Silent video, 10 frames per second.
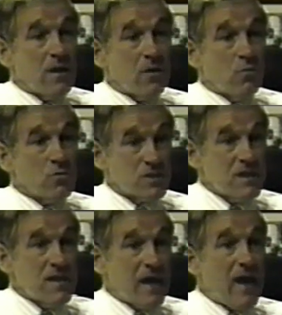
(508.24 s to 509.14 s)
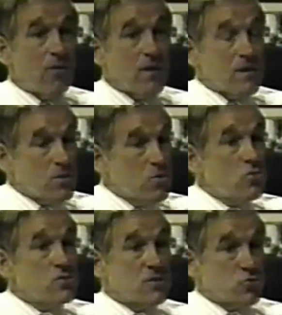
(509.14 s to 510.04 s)
seek out and
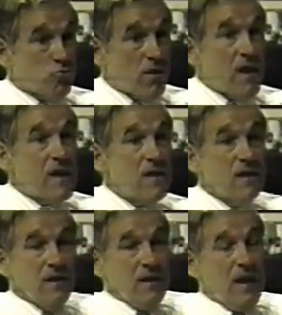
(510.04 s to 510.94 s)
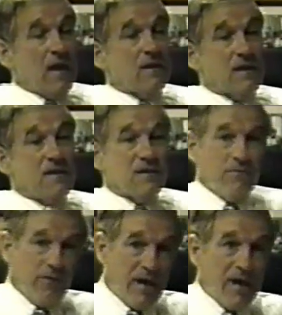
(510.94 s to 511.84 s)
use and trade and can
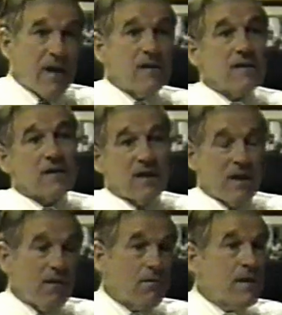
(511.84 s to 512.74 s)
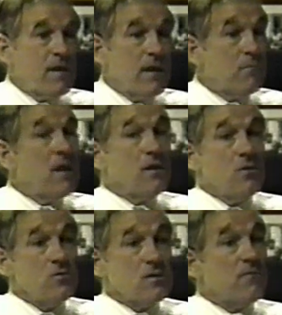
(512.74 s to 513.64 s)
divide and carry and make
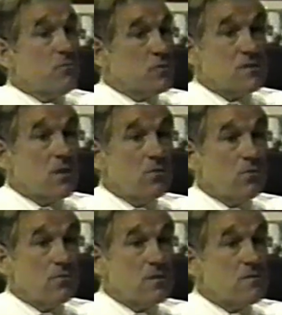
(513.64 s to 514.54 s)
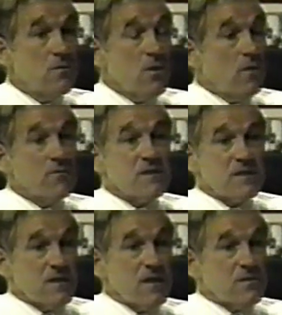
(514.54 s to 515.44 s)
use of it was gold. So over
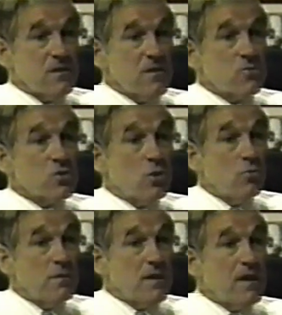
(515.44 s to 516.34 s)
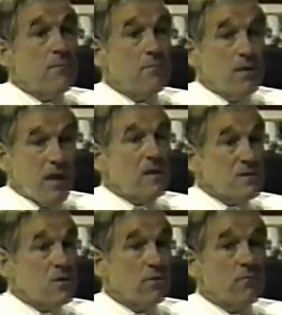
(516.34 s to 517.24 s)
6,000 years, gold and
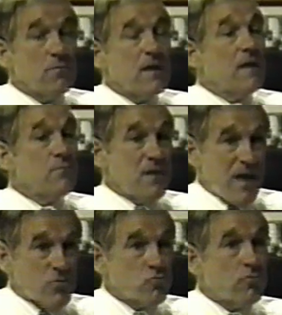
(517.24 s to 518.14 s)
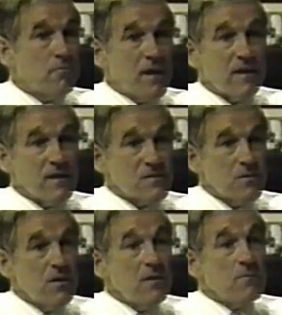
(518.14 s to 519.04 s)
silver became natural monies,
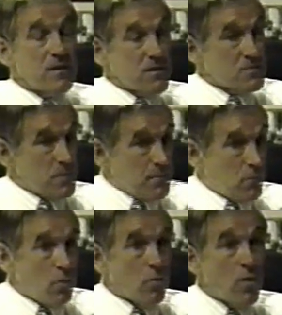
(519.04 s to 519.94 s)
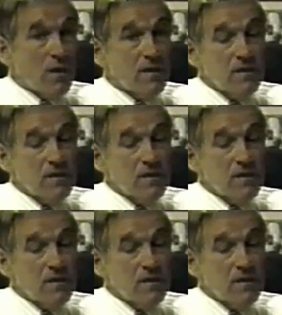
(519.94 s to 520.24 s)
because people were willing